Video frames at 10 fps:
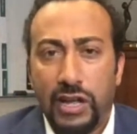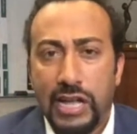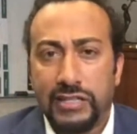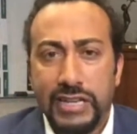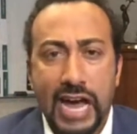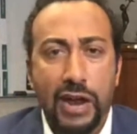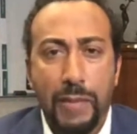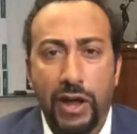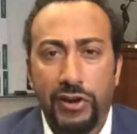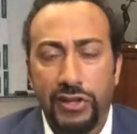It's not
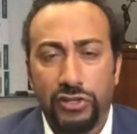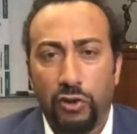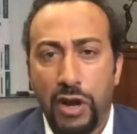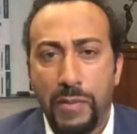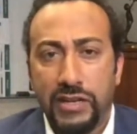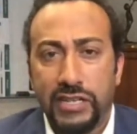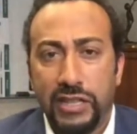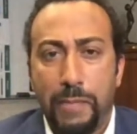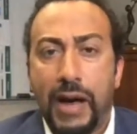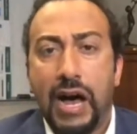about a disagreement in
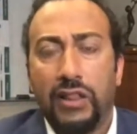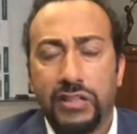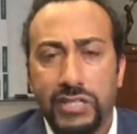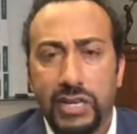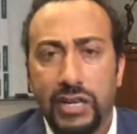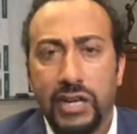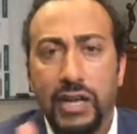the policy.